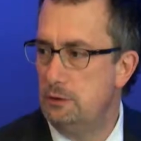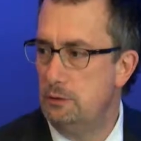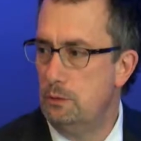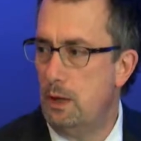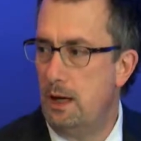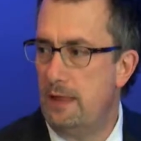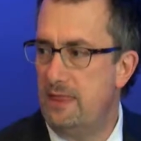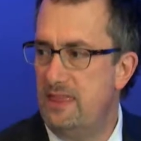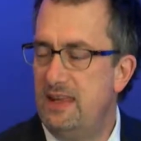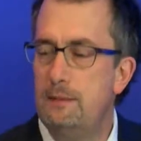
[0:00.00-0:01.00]
to
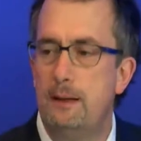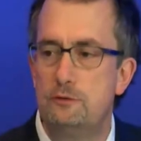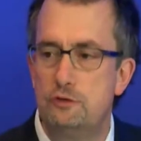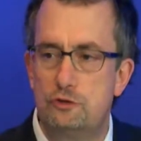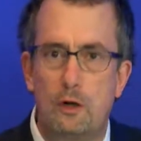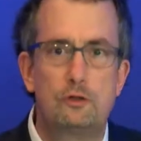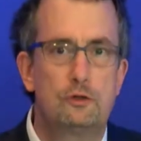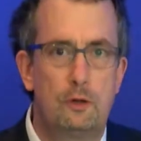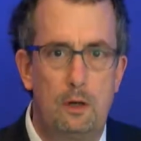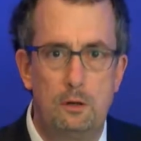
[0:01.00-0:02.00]
think about
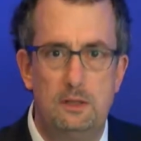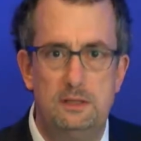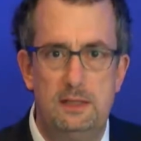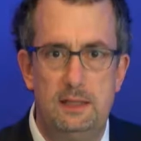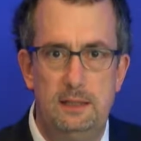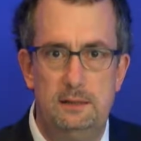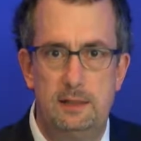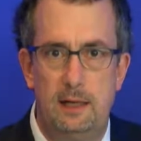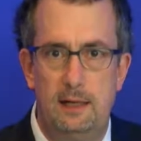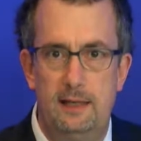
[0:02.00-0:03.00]
structural heart disease,
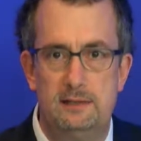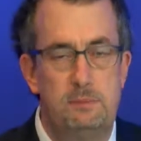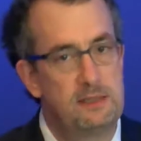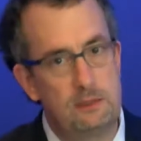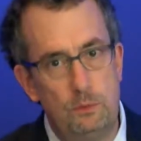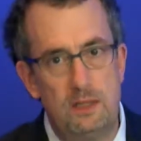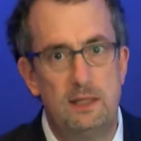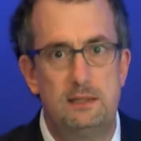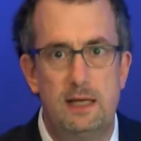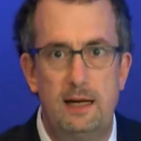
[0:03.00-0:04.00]
especially with
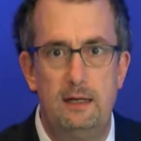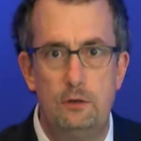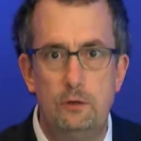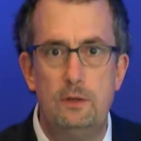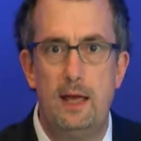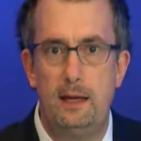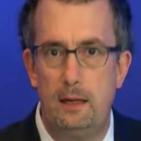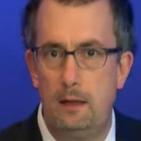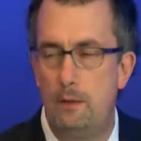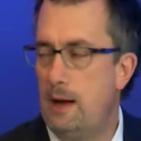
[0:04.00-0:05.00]
the exciting new
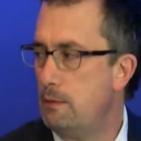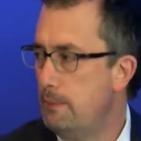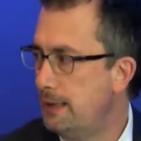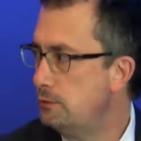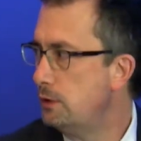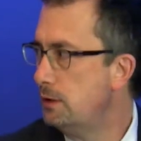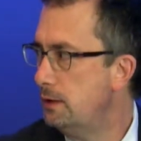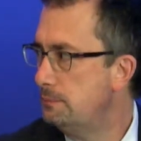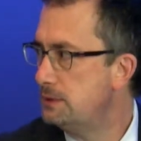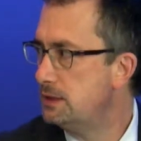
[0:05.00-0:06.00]
data around
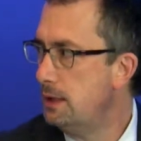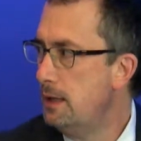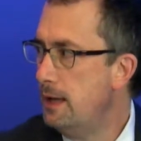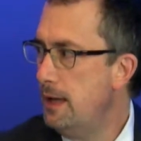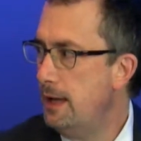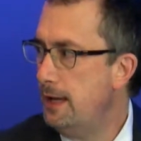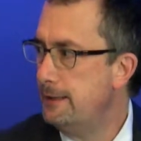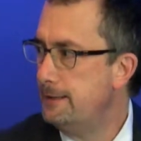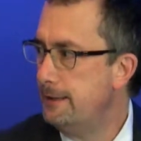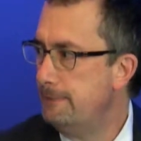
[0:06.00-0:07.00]
MitraClips.
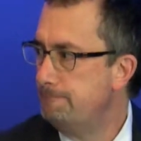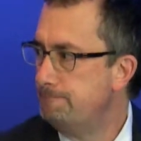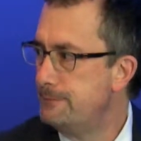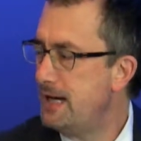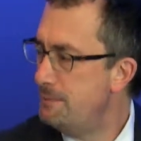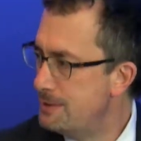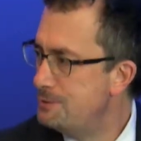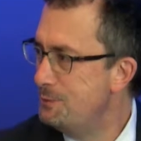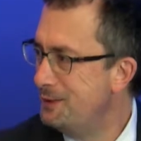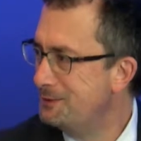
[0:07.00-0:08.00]
And did I
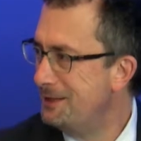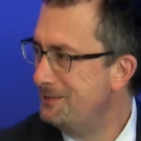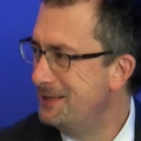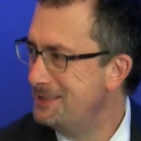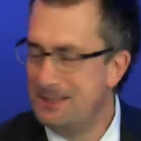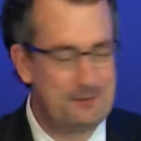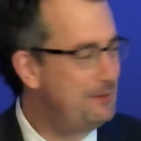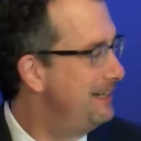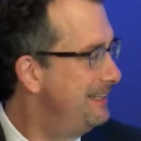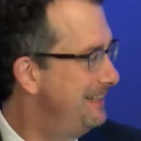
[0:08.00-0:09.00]
mention renal denervation
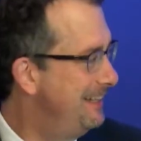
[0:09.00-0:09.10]
already?